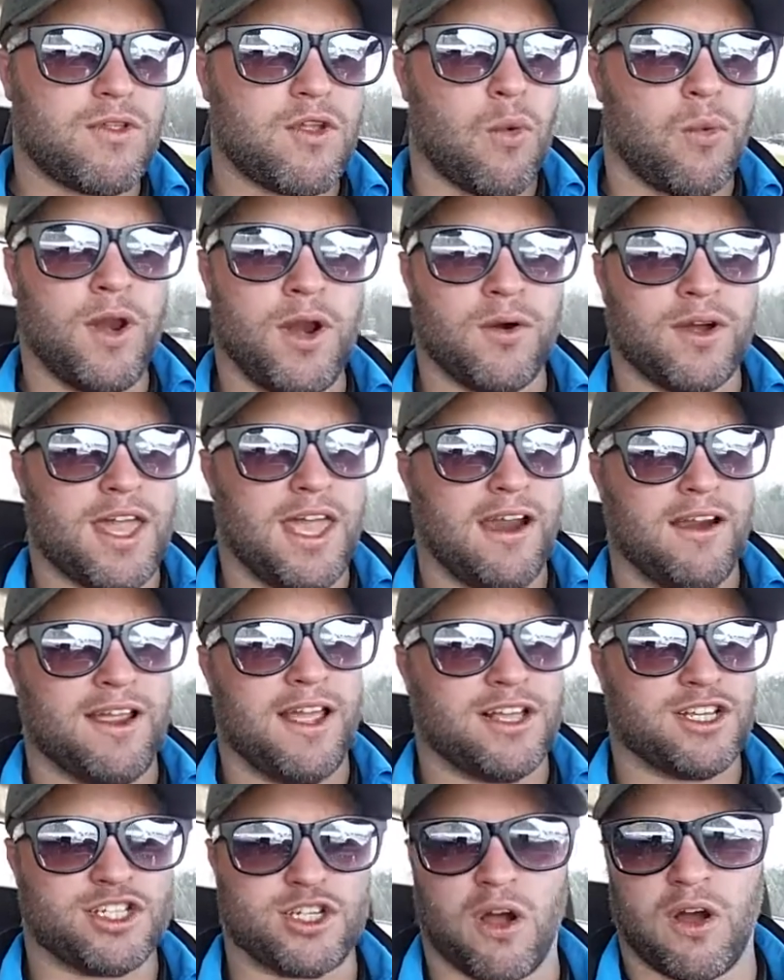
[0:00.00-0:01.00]
we don't
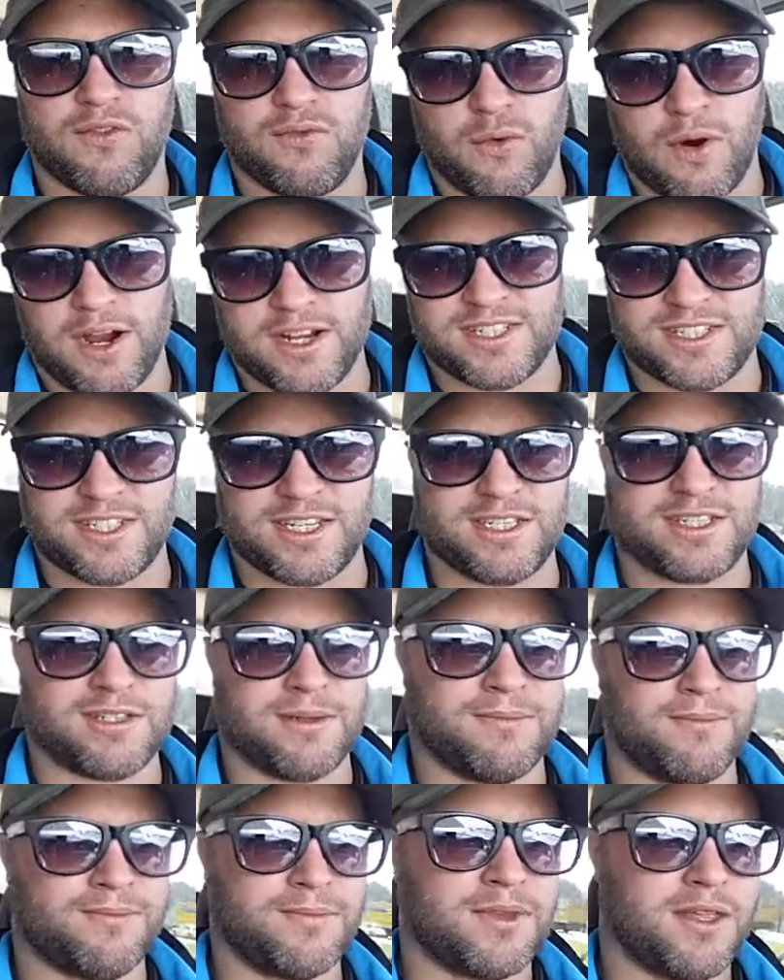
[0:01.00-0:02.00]
carry a soft wash
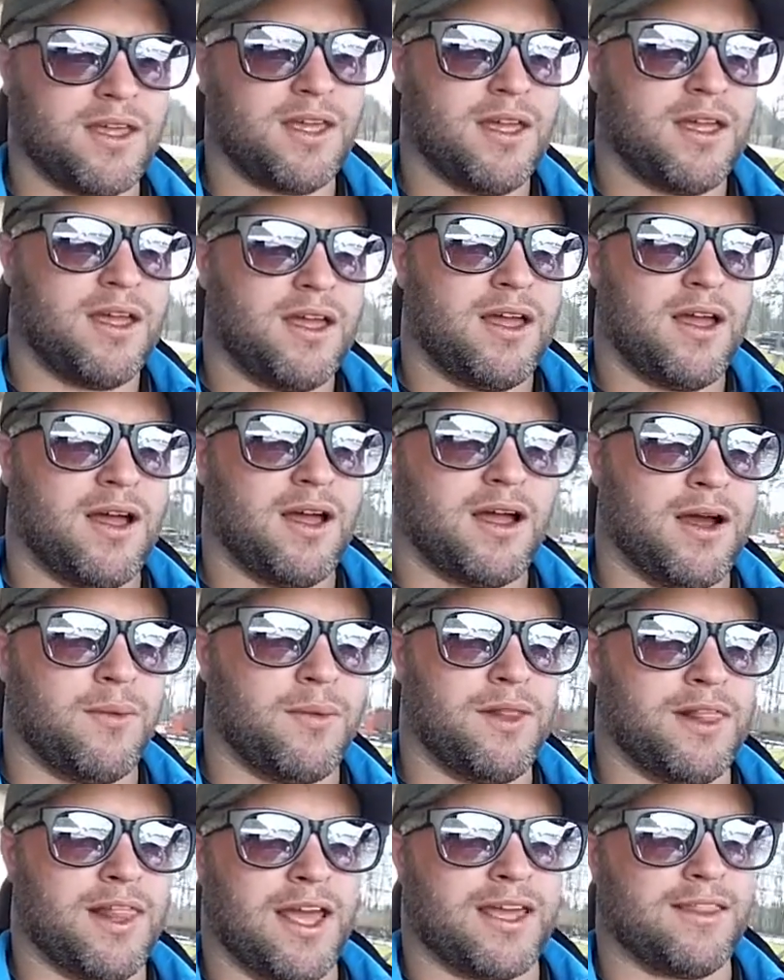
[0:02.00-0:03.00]
system.
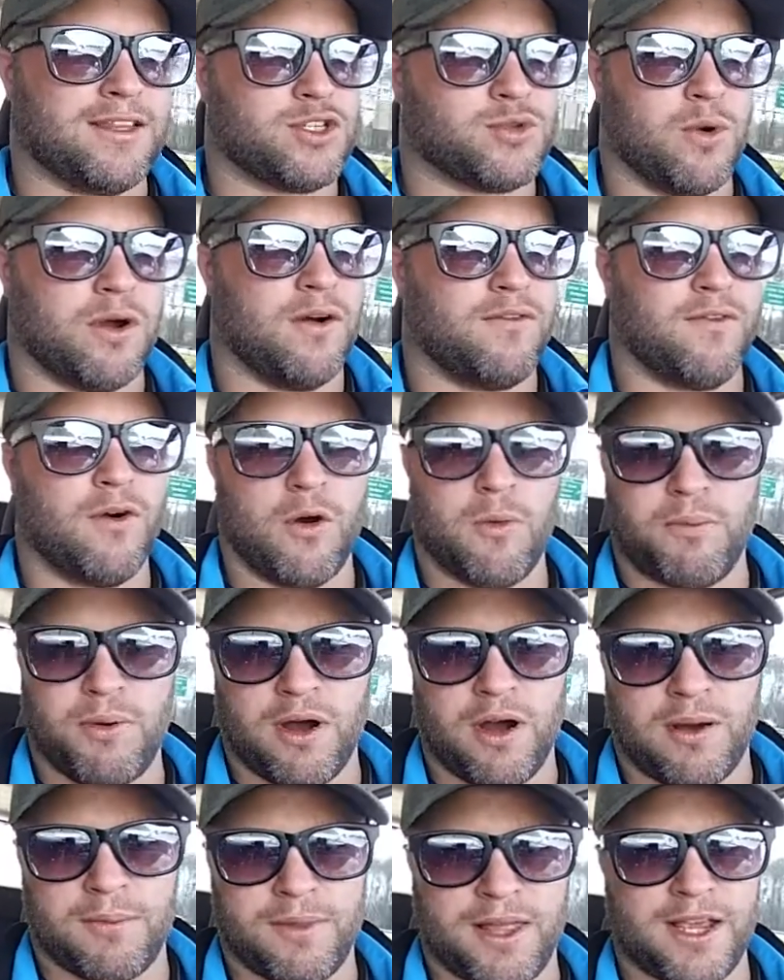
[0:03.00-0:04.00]
We like the 12-volt
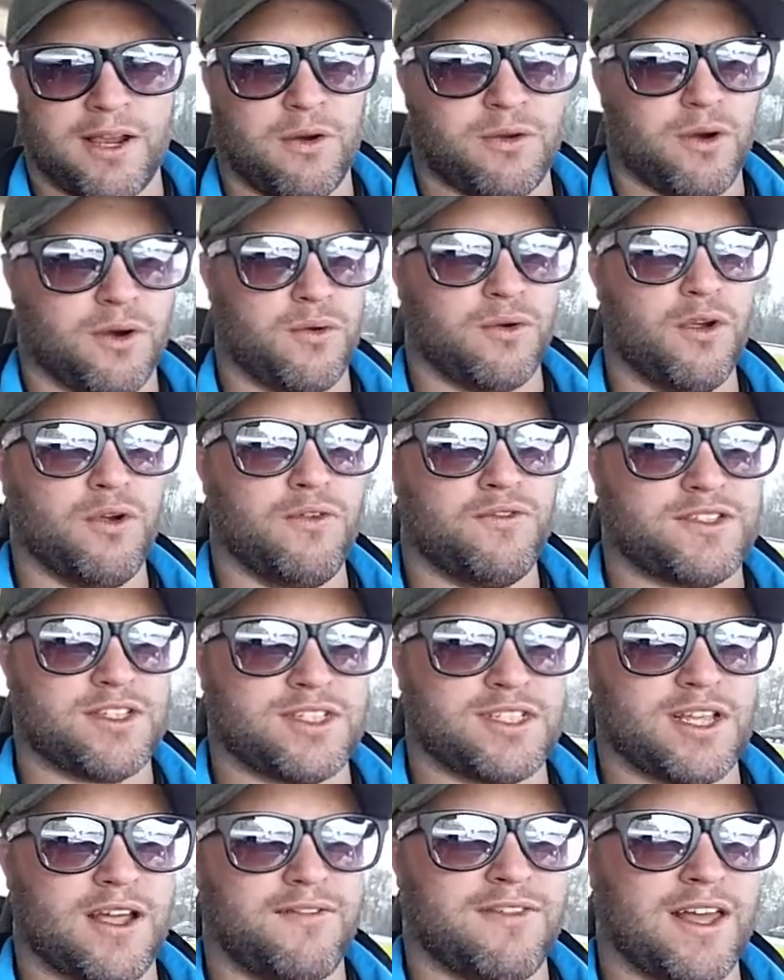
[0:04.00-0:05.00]
pump, like on our roofs and
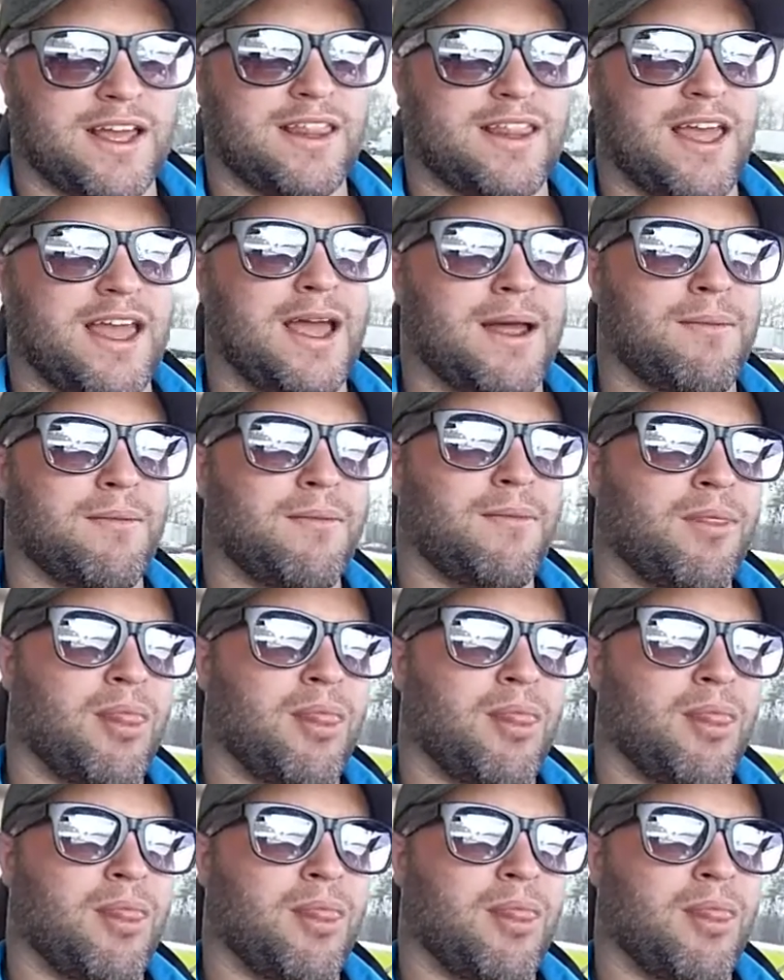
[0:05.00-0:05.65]
stuff like that.